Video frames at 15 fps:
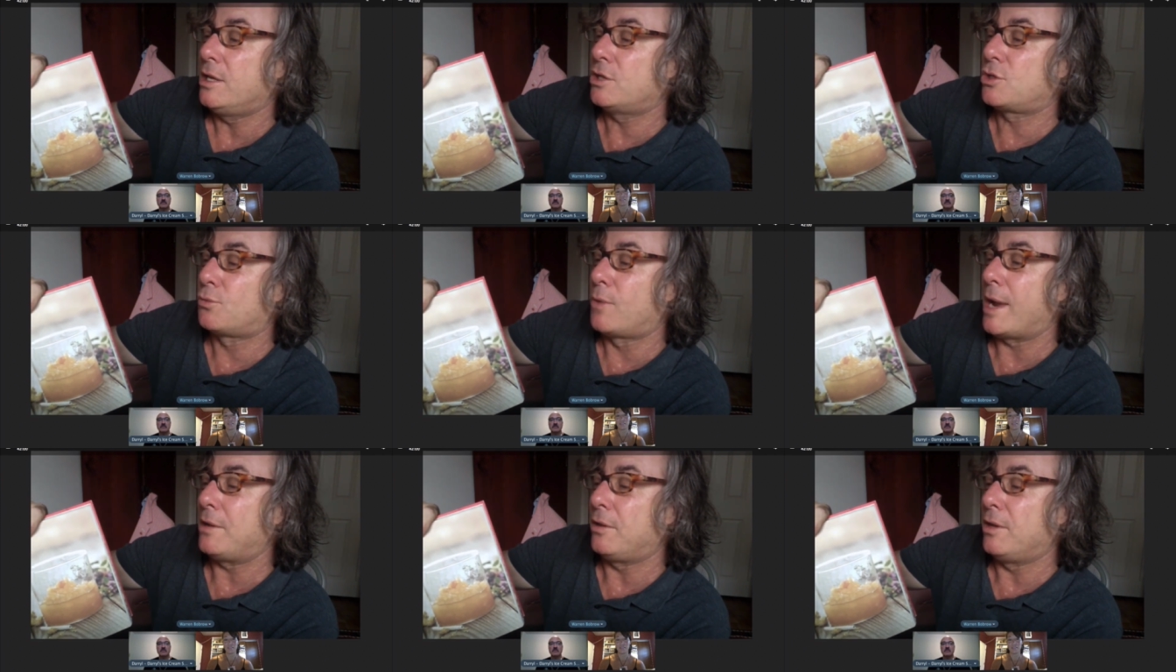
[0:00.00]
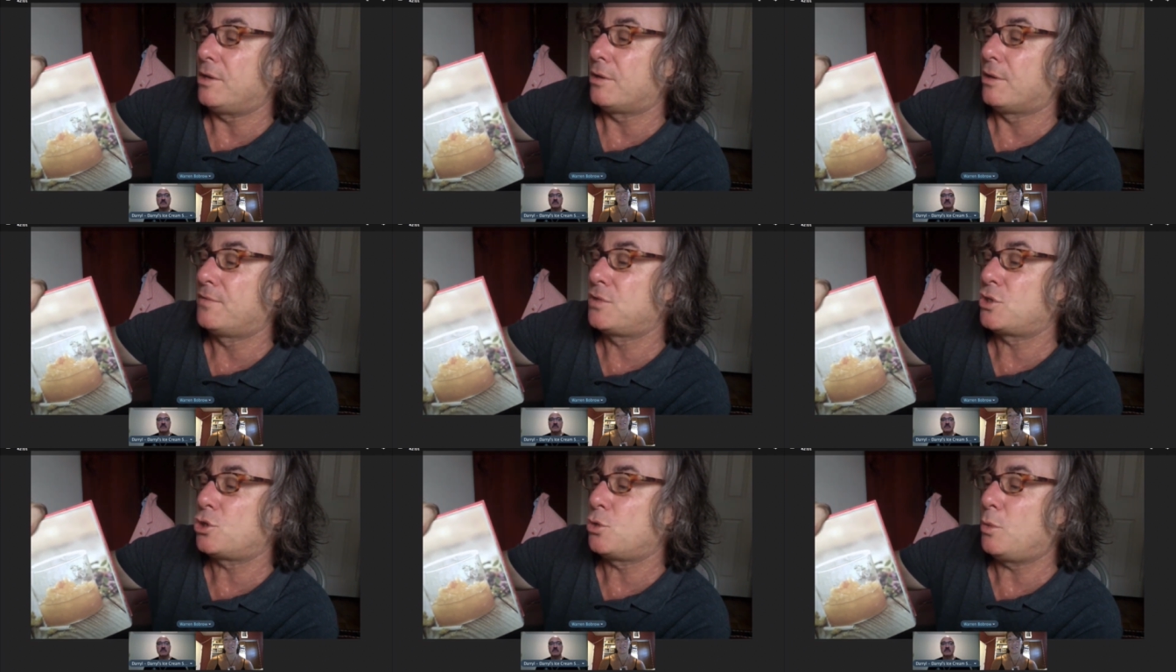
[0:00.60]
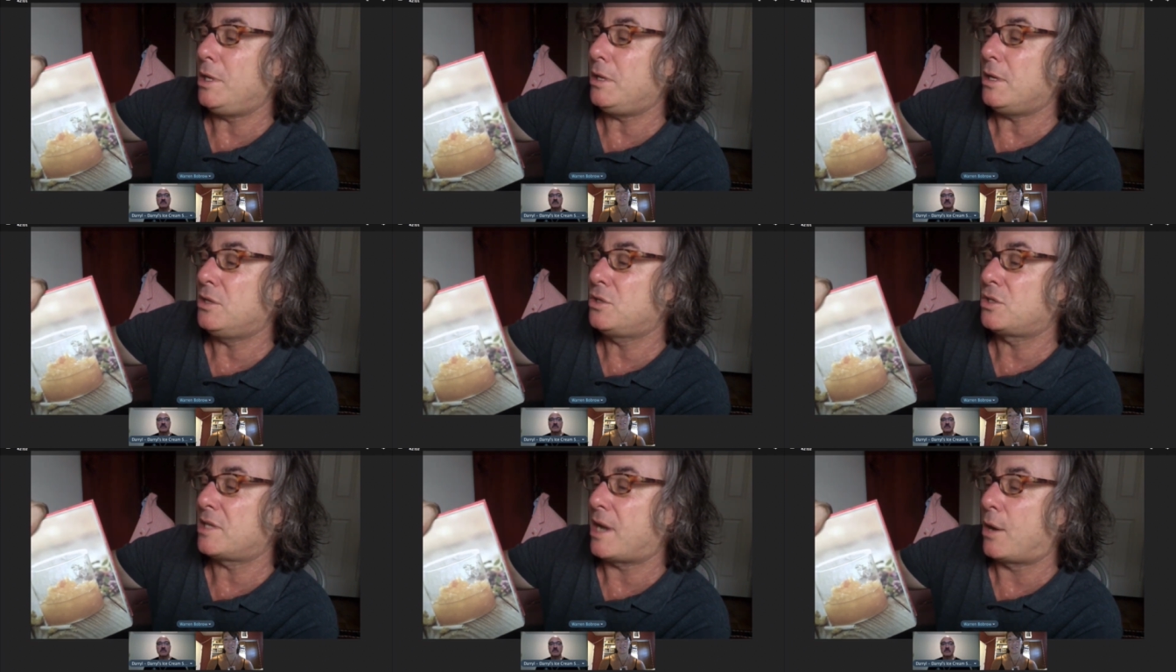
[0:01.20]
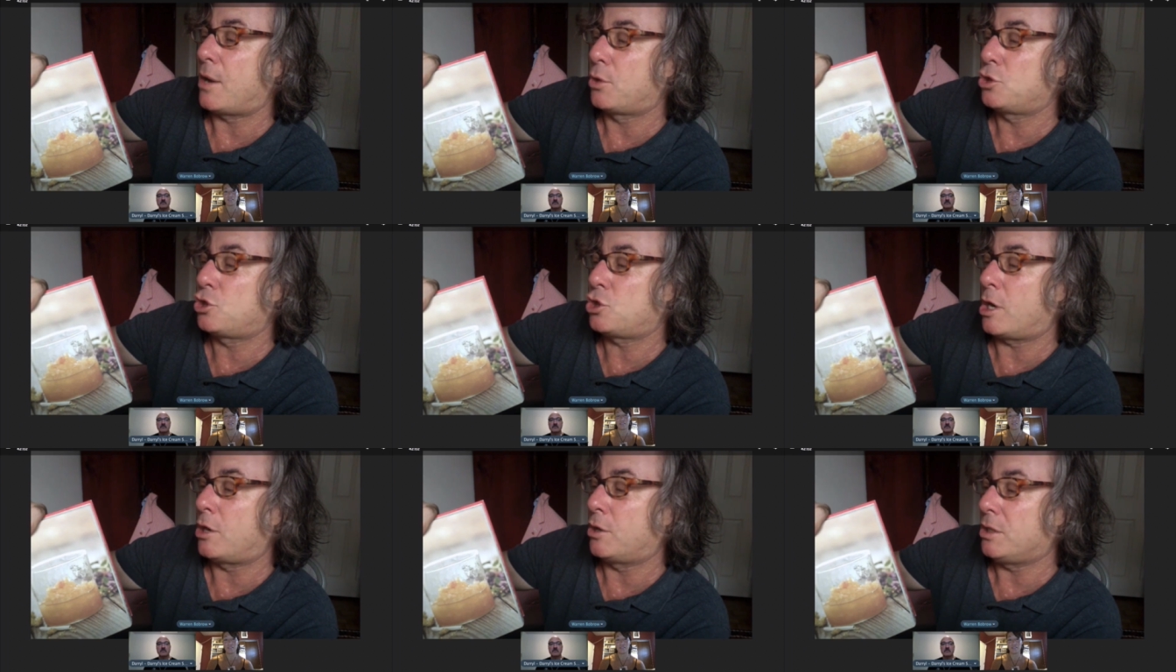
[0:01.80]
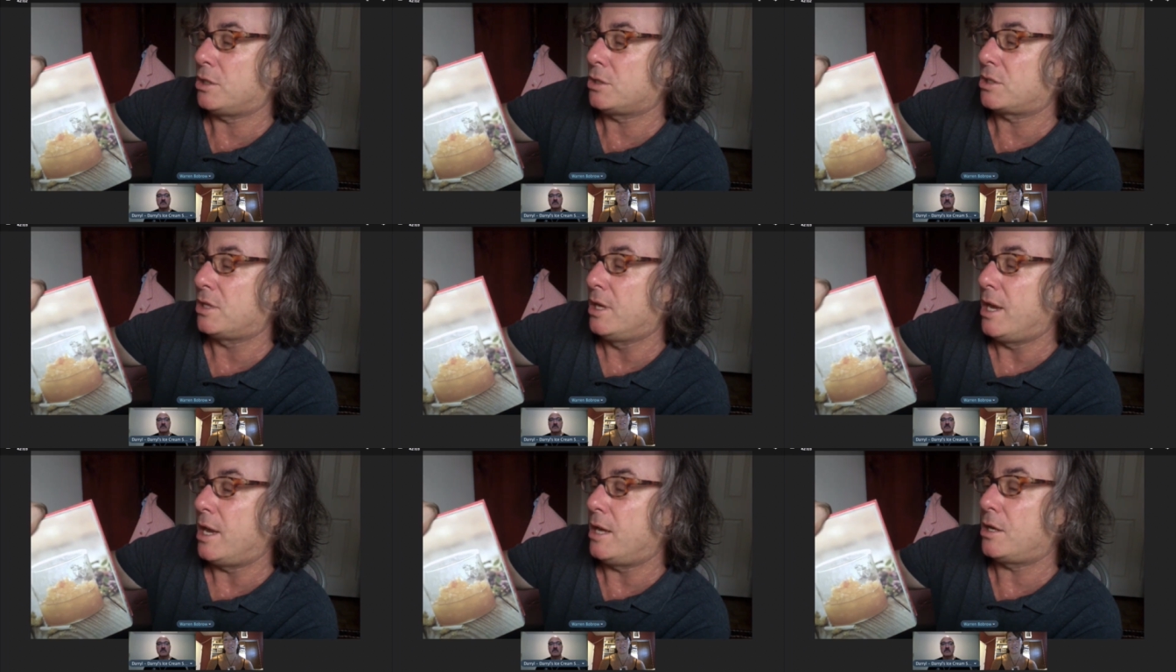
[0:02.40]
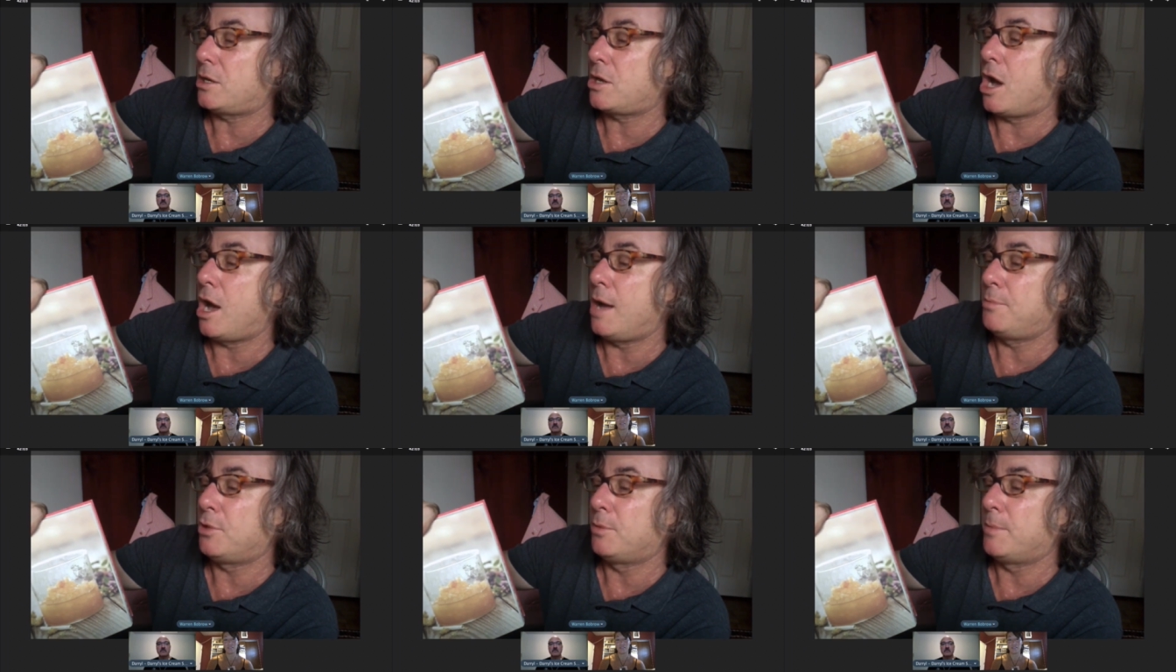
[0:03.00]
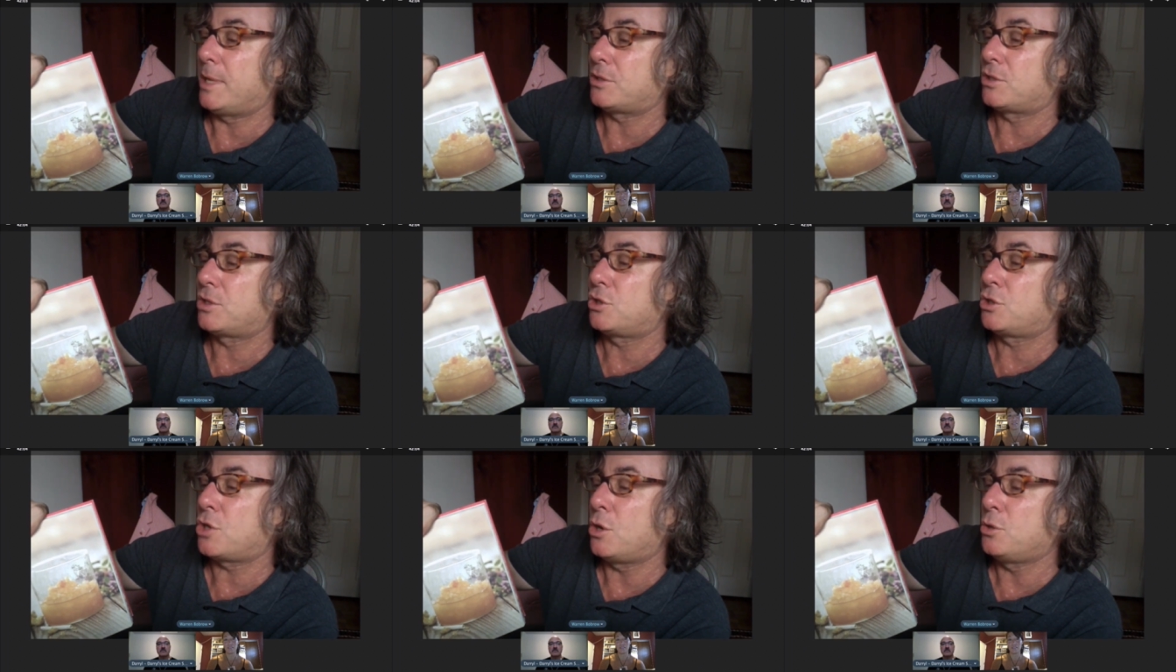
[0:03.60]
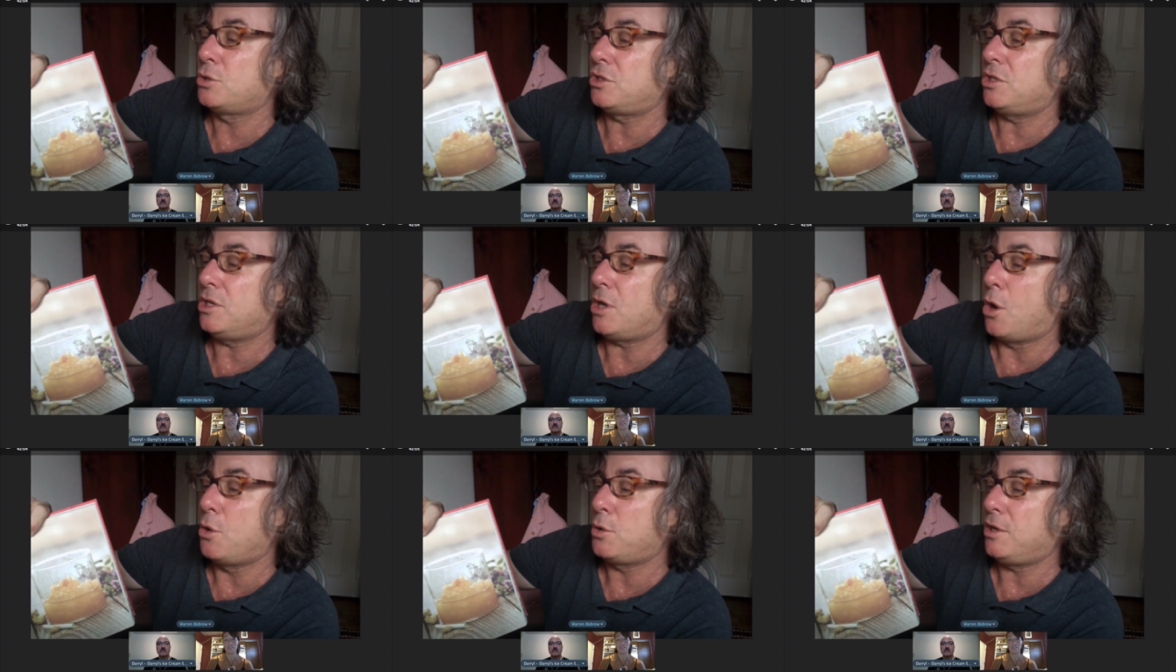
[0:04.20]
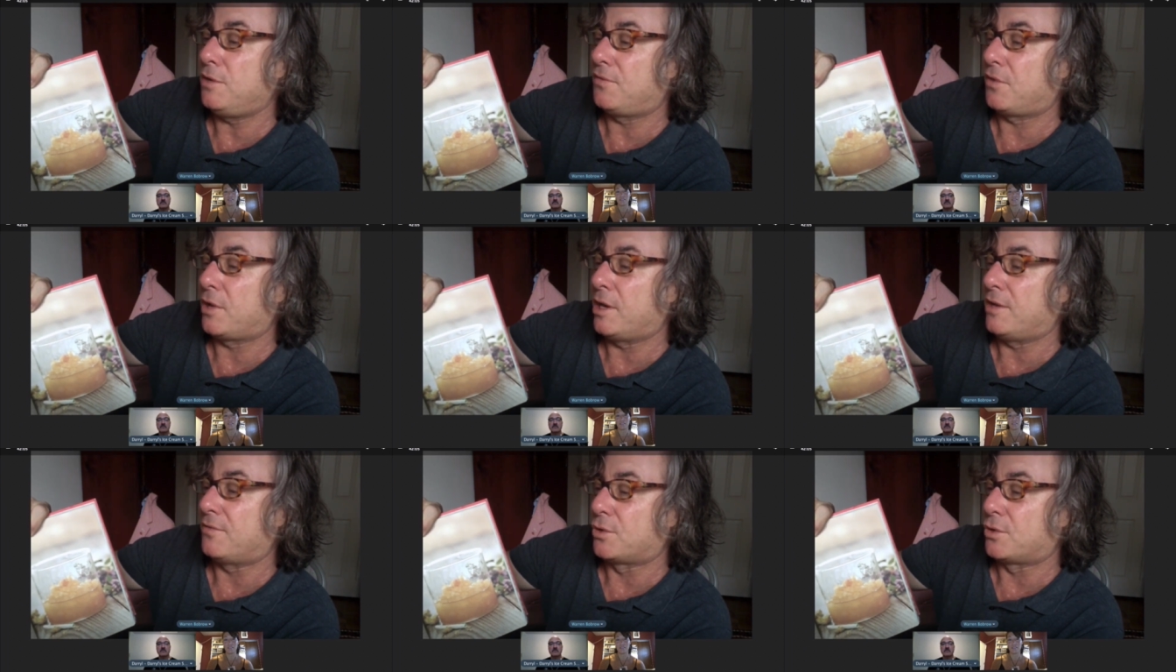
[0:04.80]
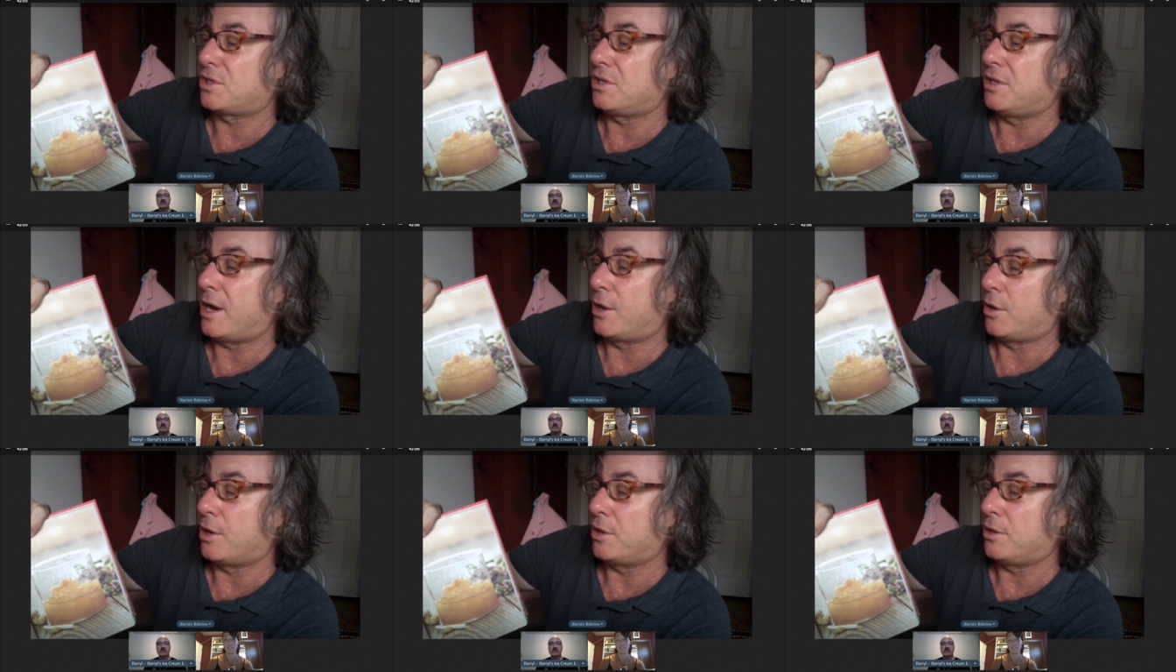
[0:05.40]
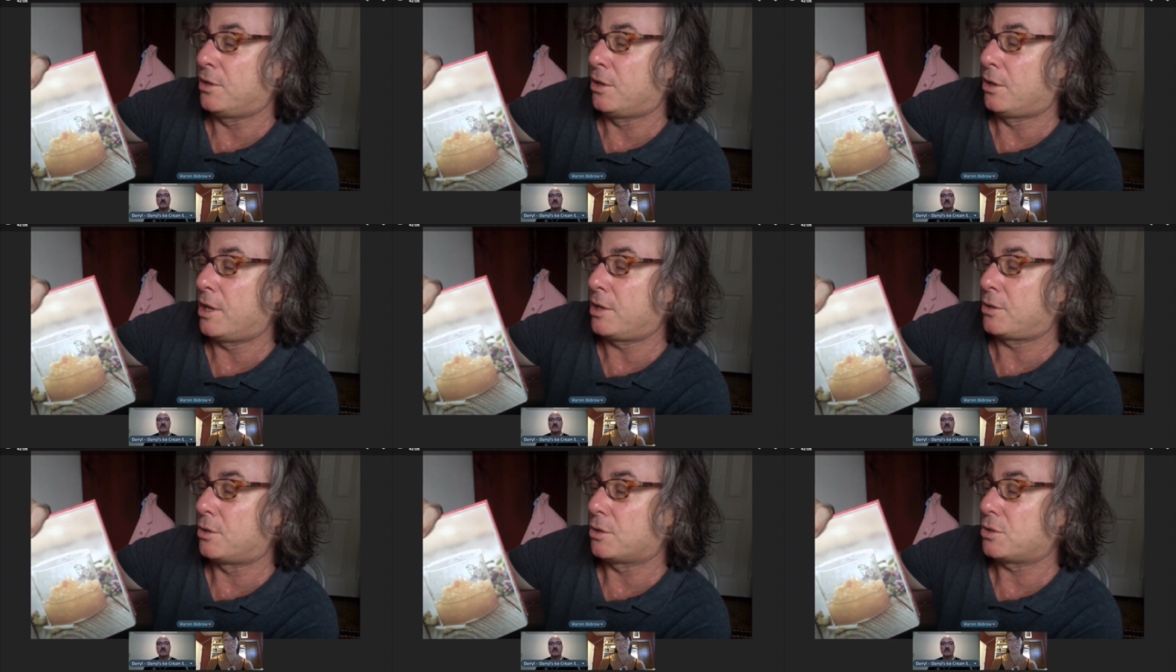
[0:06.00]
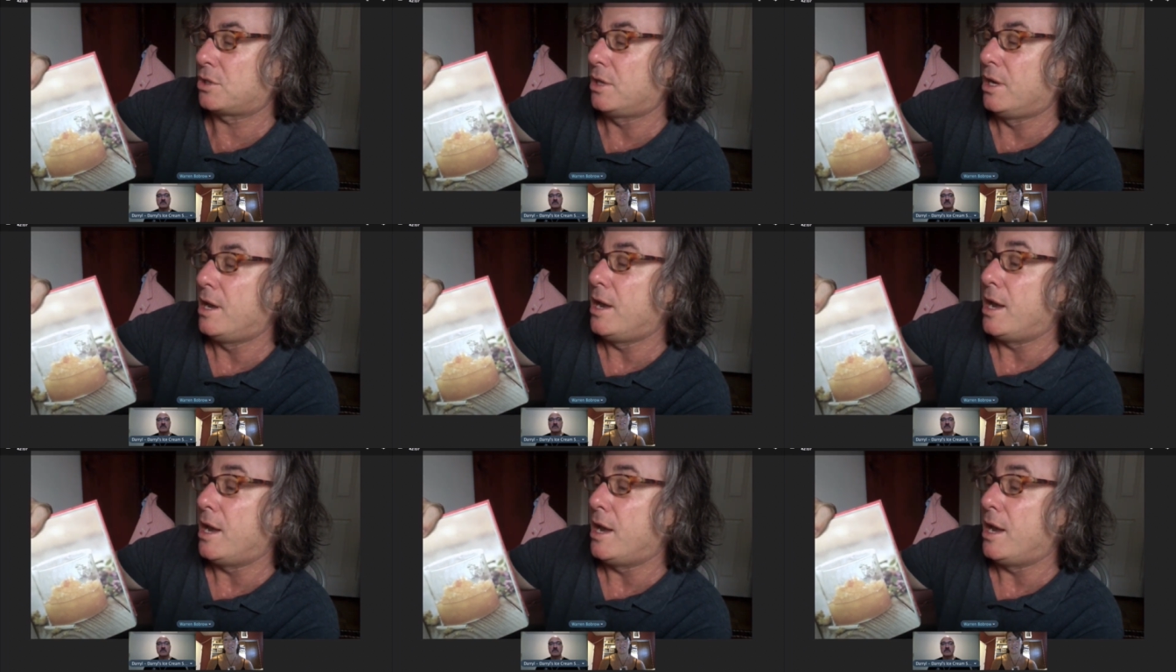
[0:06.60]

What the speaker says: It's redolent of sweet and sour cherries, and it complements the toasty, oaky flavors inherent in the liquors.